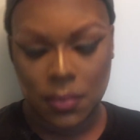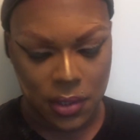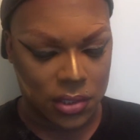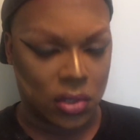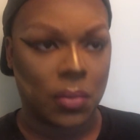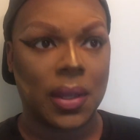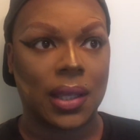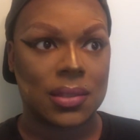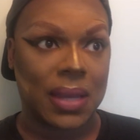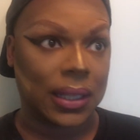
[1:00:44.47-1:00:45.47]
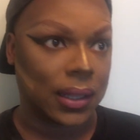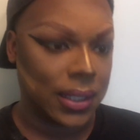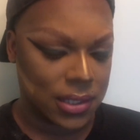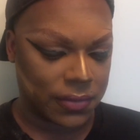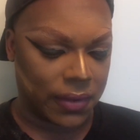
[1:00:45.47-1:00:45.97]
because, you know, pink is my
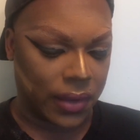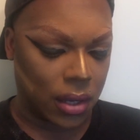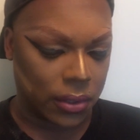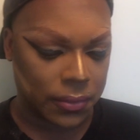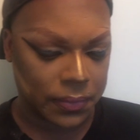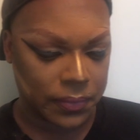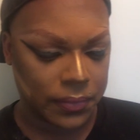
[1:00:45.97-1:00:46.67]
least favorite color.